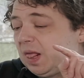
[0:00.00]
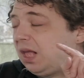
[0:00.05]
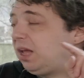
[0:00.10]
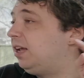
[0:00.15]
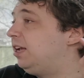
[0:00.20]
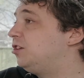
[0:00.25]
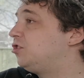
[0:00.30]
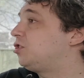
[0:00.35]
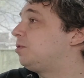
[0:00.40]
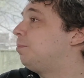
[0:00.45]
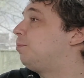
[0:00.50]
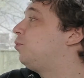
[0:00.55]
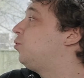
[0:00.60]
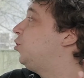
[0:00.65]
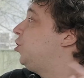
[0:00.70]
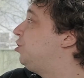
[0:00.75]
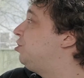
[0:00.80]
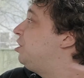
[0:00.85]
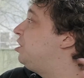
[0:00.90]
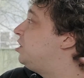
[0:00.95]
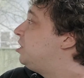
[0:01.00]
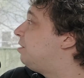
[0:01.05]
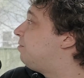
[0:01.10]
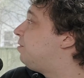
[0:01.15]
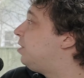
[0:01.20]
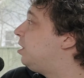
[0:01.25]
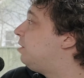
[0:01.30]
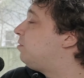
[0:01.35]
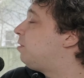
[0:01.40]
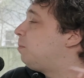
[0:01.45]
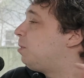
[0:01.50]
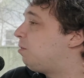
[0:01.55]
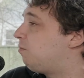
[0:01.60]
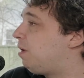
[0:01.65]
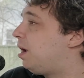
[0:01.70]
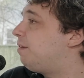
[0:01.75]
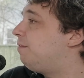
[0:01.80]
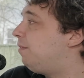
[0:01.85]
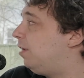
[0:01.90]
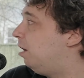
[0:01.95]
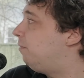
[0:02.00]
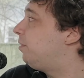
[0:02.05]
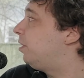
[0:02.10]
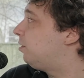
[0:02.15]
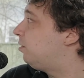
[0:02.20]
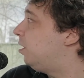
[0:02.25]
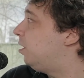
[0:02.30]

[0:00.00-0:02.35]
is completely different from the red velvet